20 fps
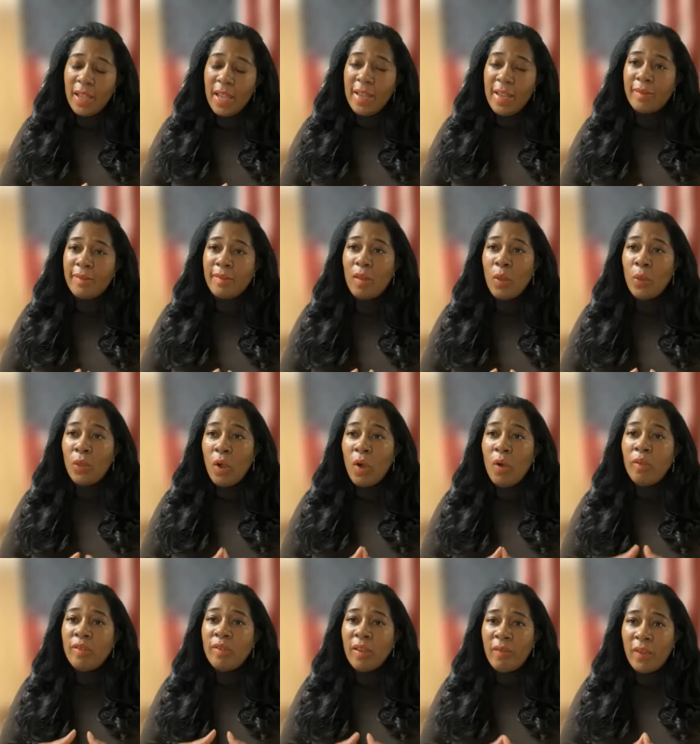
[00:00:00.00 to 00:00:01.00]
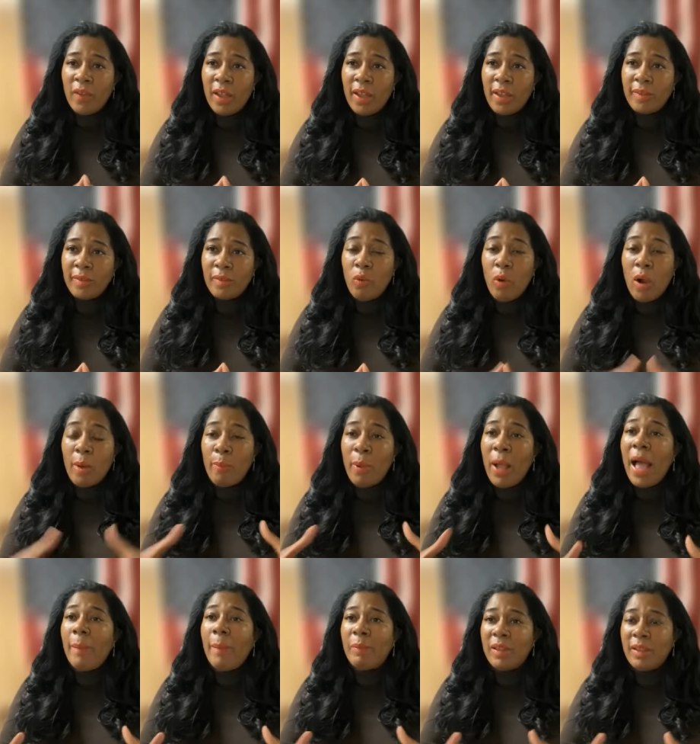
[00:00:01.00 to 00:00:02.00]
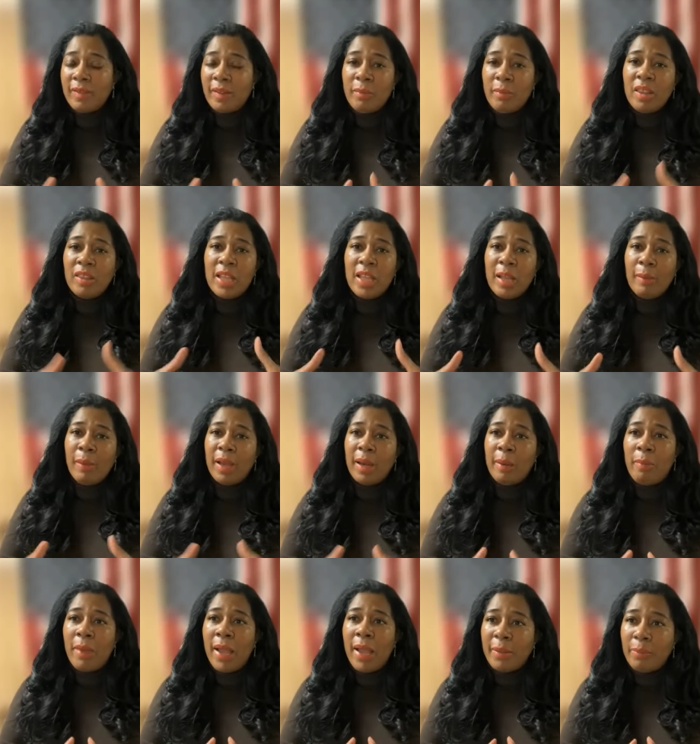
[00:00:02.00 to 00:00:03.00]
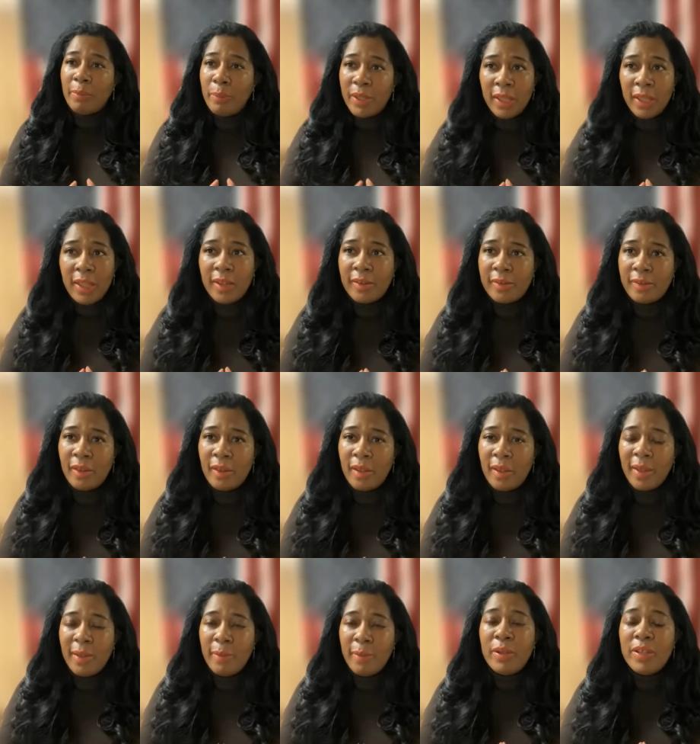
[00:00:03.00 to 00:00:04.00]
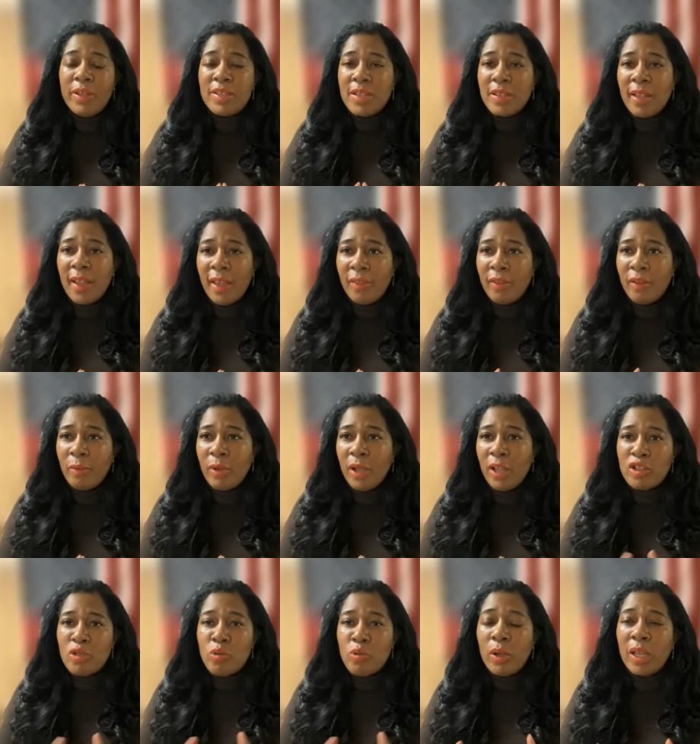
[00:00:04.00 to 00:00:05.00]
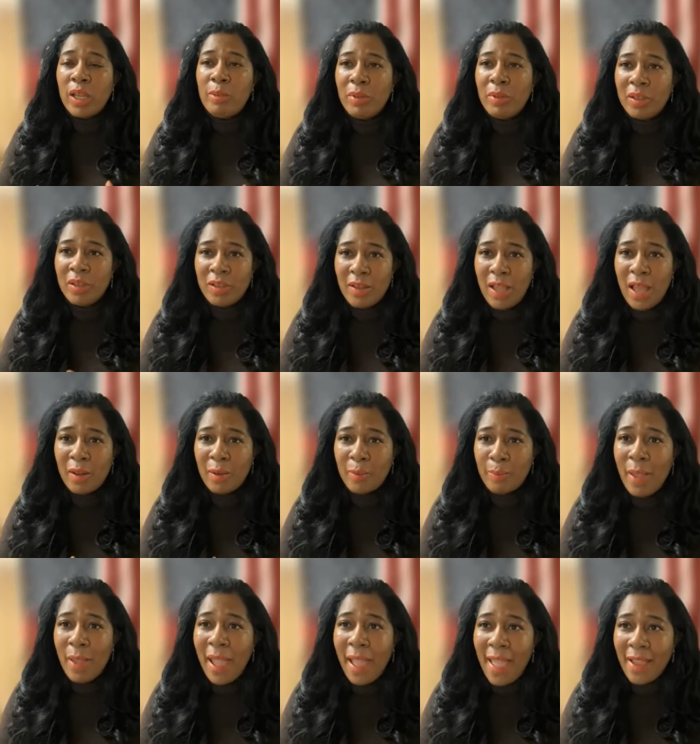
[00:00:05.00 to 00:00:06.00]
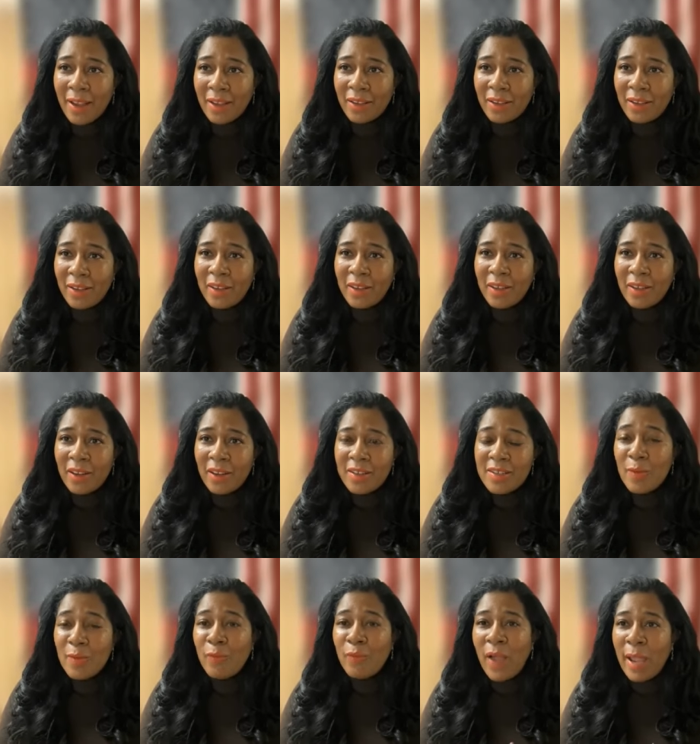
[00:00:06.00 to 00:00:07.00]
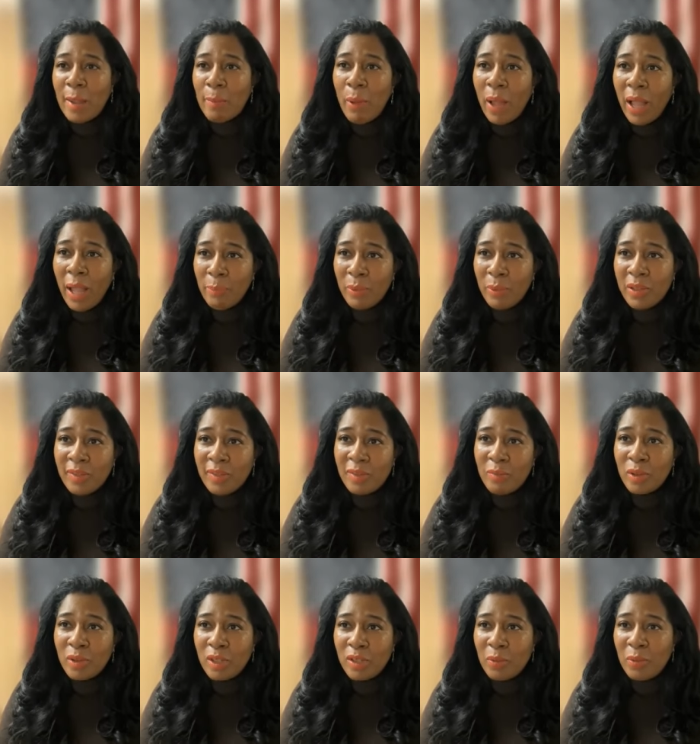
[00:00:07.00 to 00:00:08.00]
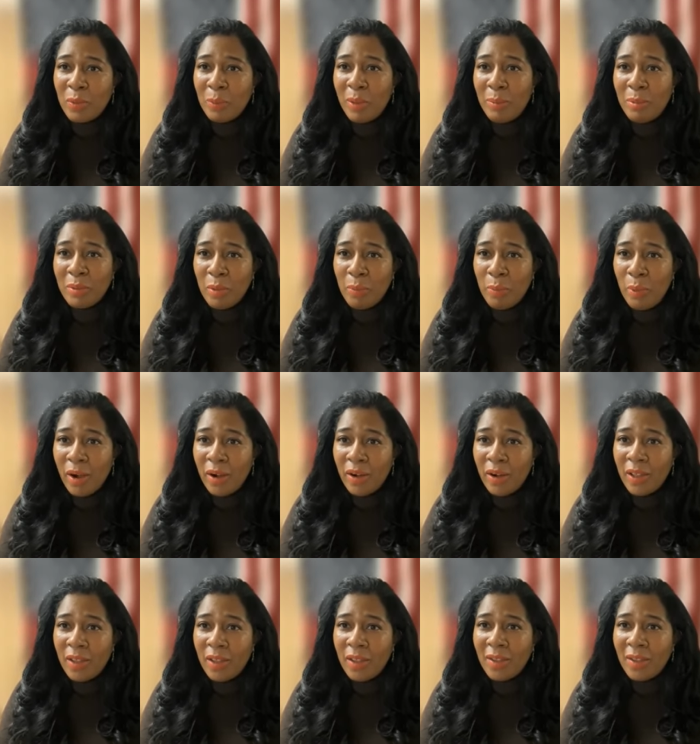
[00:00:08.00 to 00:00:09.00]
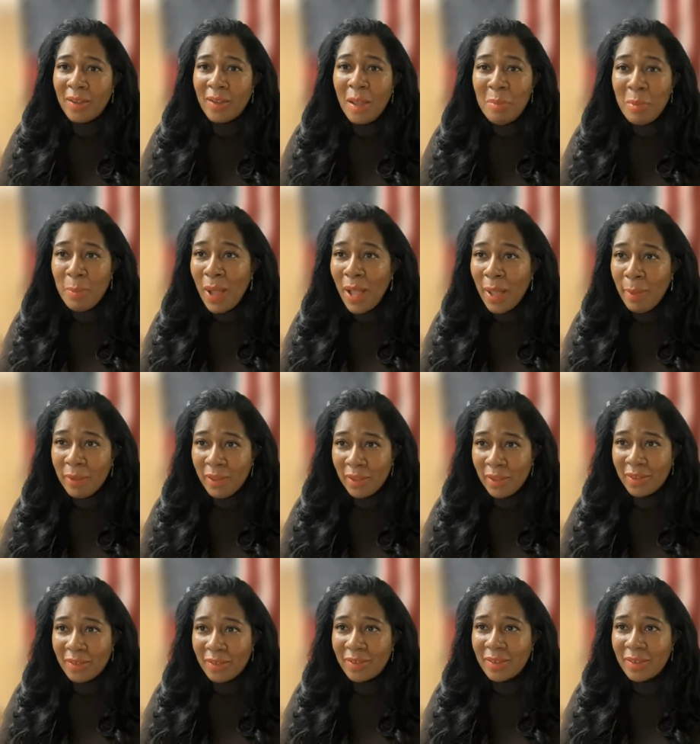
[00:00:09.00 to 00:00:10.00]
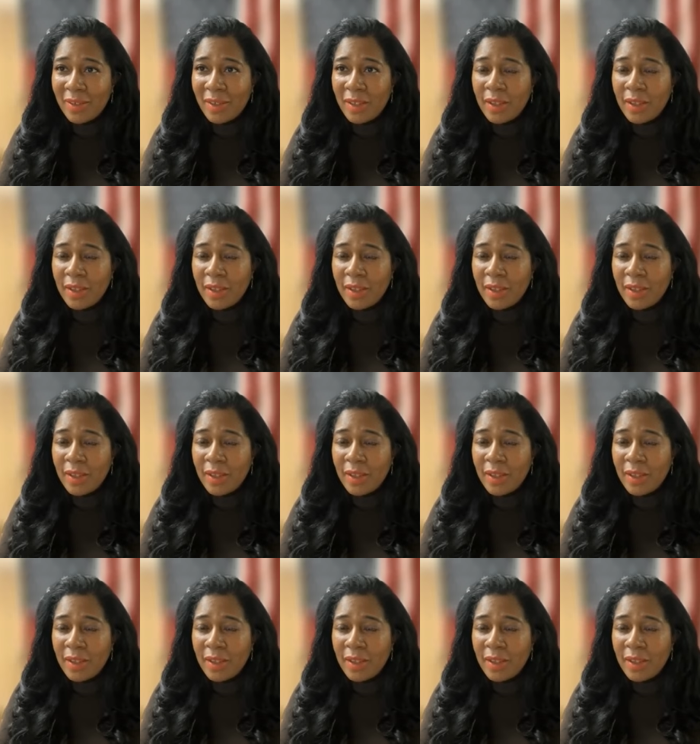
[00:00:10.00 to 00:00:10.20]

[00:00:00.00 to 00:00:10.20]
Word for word: And so those of us who are populist, I mean, think about it. Mike Pence put together, what, a twenty million dollars pact to fight populism within the Republican Party? I'm a populist.